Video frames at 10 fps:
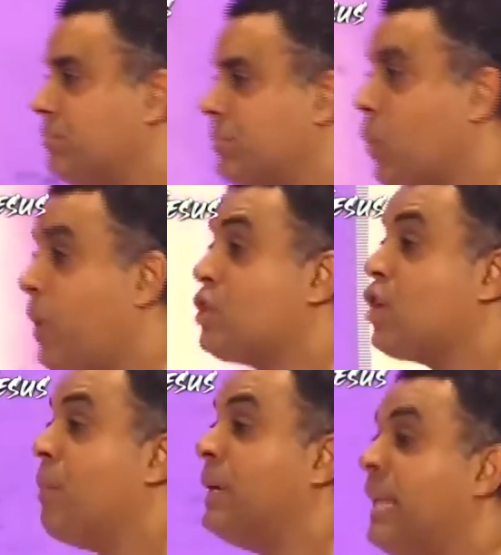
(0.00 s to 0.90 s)
When
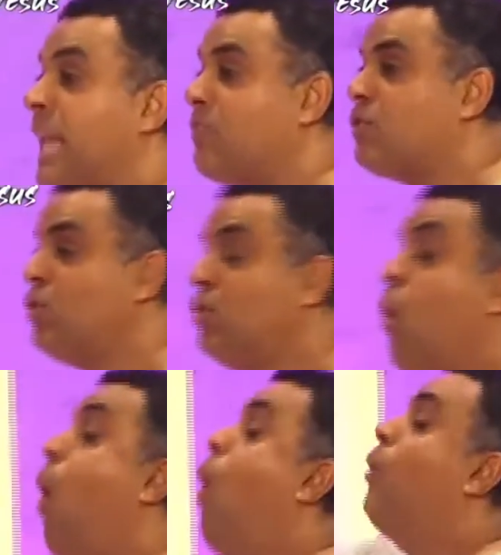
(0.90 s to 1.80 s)
somebody loves you, you
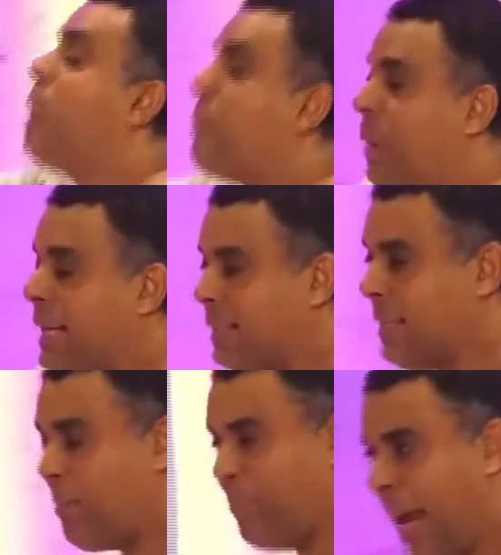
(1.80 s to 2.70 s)
owe the person
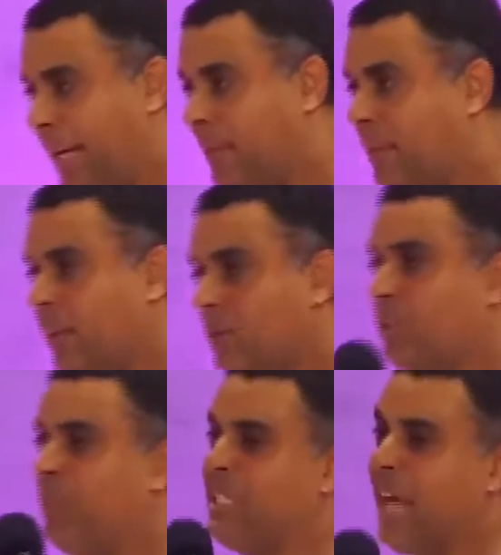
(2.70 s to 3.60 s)
a burden to
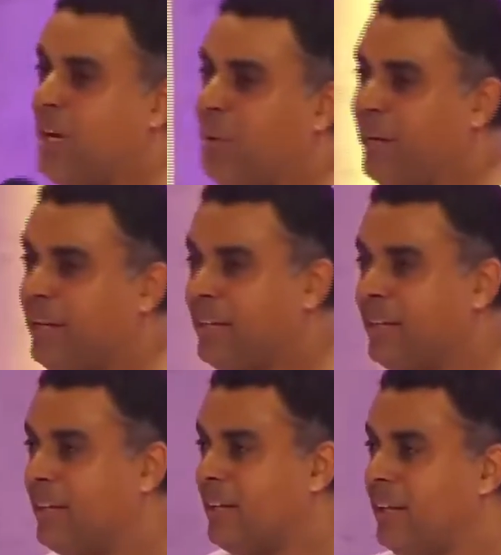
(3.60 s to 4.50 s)
be genuine.
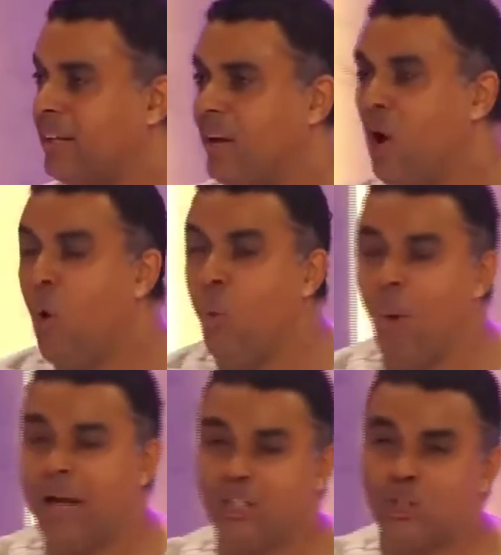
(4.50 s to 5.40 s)

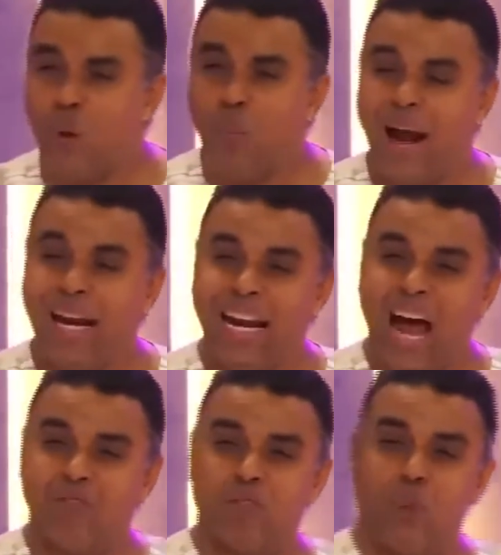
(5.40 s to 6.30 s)
When someone
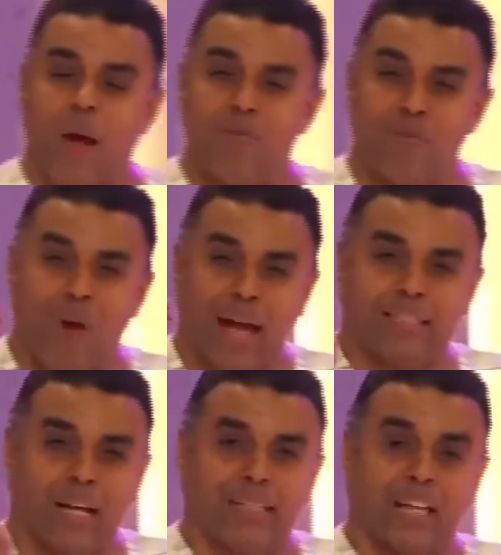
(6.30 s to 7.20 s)
loves you and finds
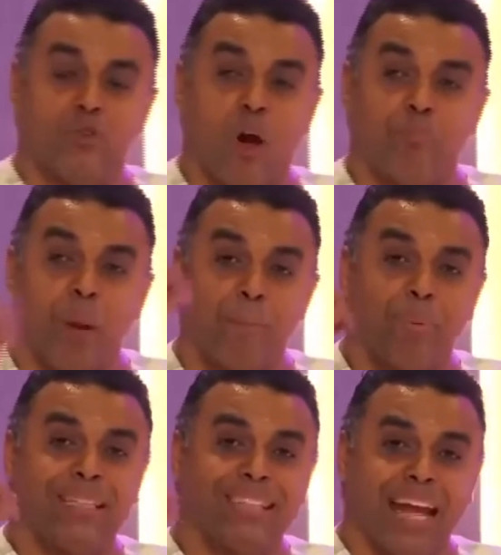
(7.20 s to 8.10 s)
out that you have been
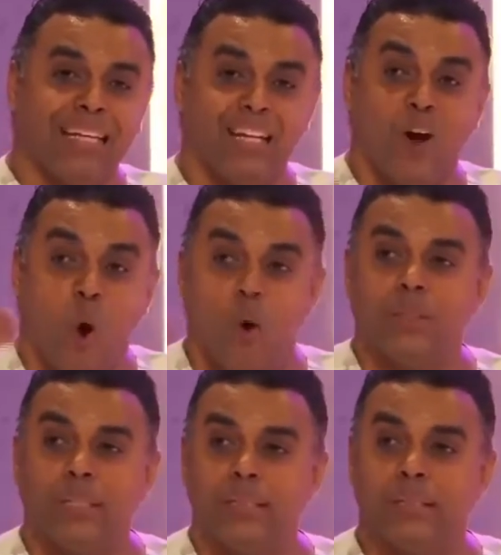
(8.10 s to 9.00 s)
pretending all
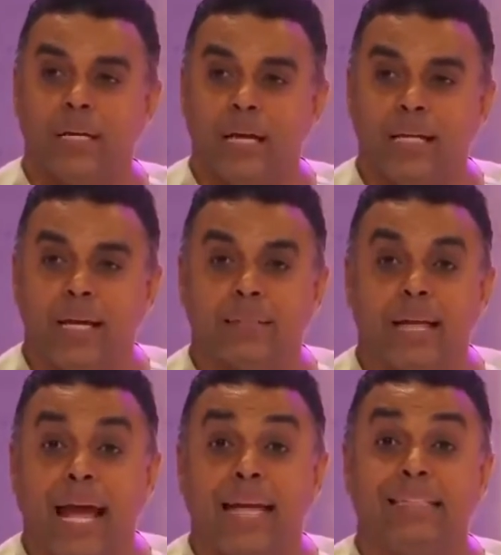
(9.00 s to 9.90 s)
these years,
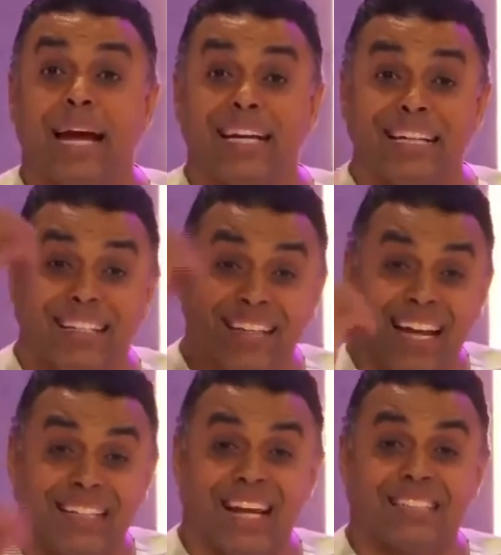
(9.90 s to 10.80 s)
it's the
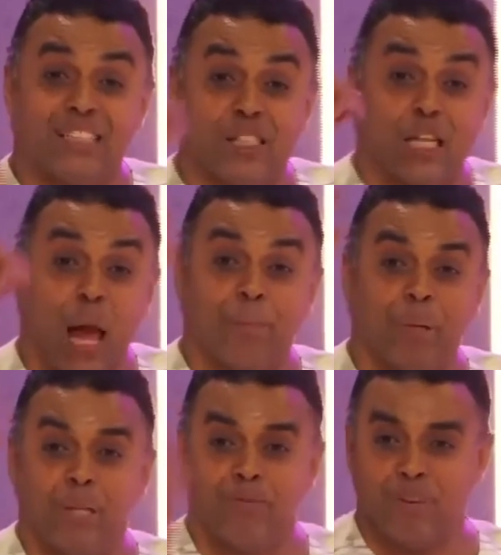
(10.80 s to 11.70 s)
greatest slap
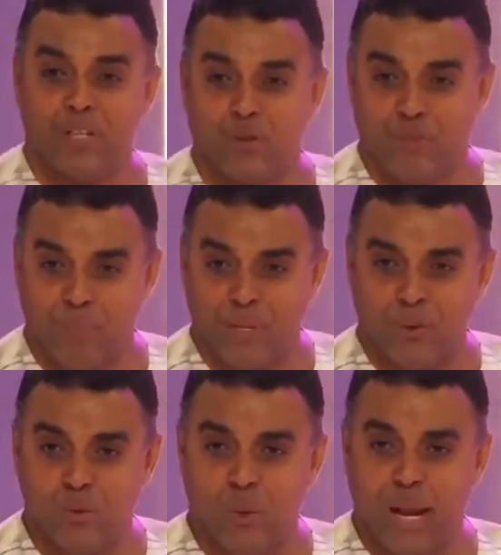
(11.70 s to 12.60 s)
in the face of the person
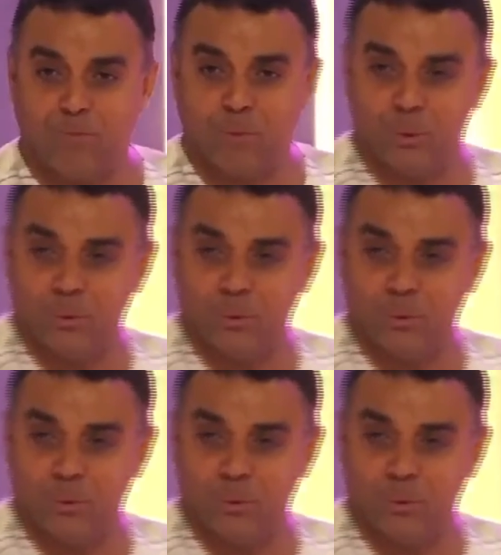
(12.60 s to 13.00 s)
who loved you.